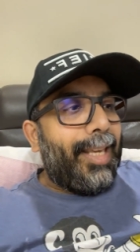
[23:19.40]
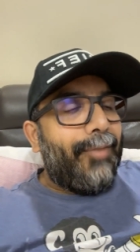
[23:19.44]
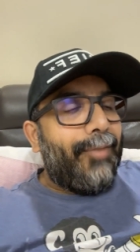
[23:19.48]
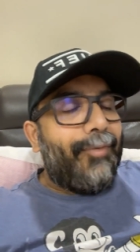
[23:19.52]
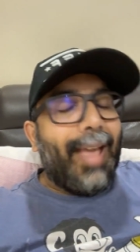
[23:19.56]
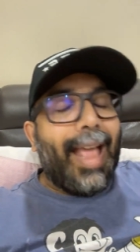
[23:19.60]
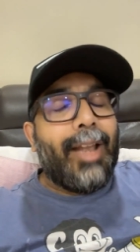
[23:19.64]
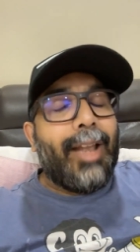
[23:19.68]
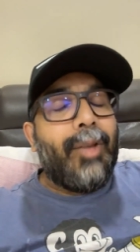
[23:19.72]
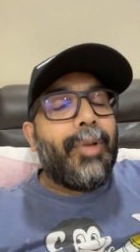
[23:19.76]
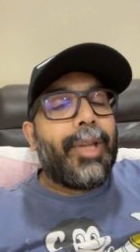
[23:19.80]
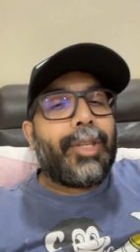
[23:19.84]

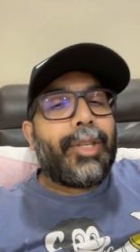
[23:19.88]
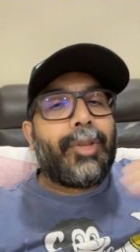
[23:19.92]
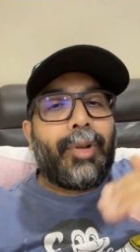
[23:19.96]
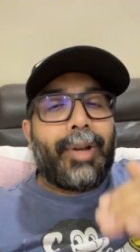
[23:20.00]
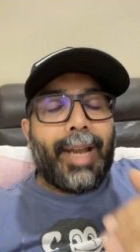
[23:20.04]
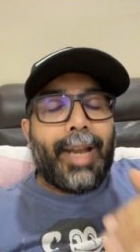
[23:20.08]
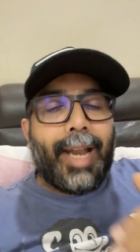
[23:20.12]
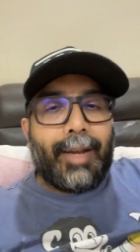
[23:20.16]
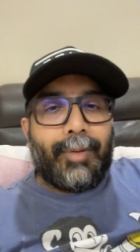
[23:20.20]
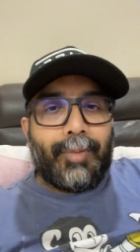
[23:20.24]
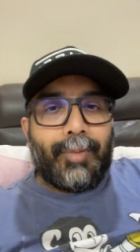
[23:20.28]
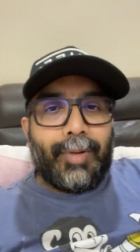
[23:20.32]
Evaluate
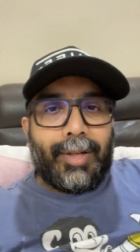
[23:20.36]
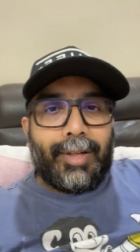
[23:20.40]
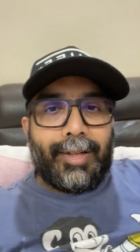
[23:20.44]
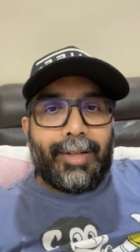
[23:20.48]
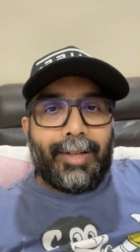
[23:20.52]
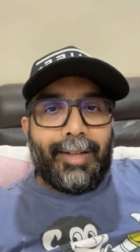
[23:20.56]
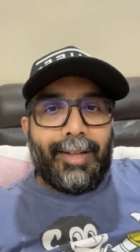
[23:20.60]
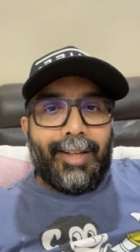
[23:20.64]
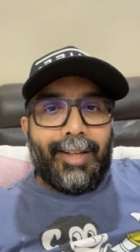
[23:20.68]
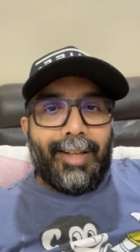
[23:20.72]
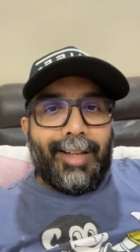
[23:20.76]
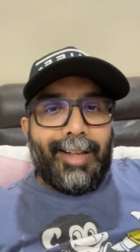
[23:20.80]
your
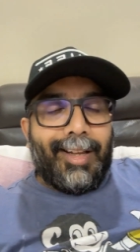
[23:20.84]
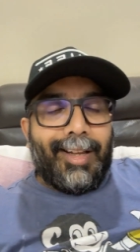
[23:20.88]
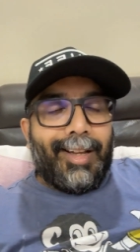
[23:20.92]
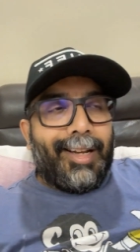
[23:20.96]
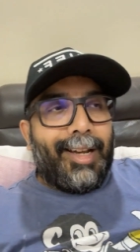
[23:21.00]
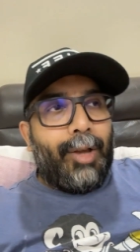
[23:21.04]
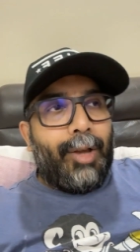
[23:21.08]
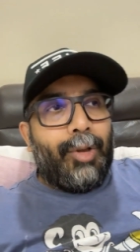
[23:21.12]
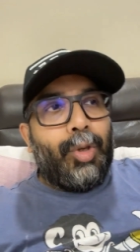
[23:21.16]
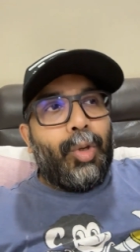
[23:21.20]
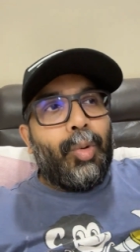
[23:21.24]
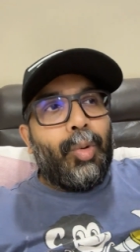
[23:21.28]
network.
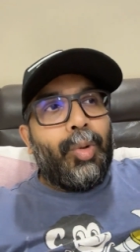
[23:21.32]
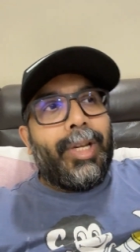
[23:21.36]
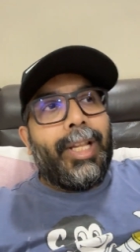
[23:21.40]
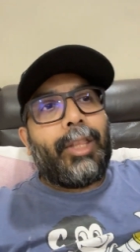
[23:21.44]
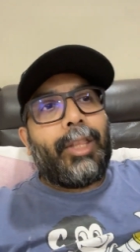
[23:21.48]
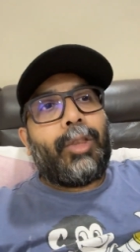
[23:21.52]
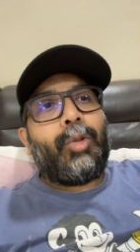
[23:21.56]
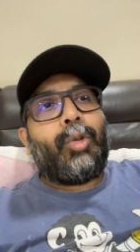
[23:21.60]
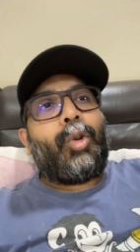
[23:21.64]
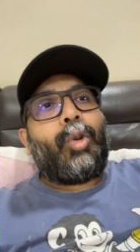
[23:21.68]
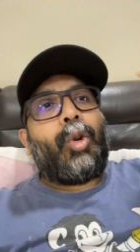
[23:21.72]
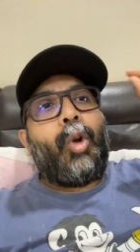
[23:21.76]
Now you
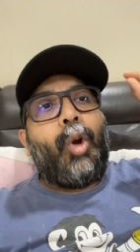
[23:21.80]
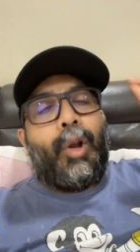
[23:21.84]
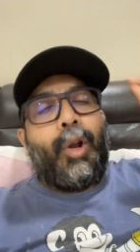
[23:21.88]
need to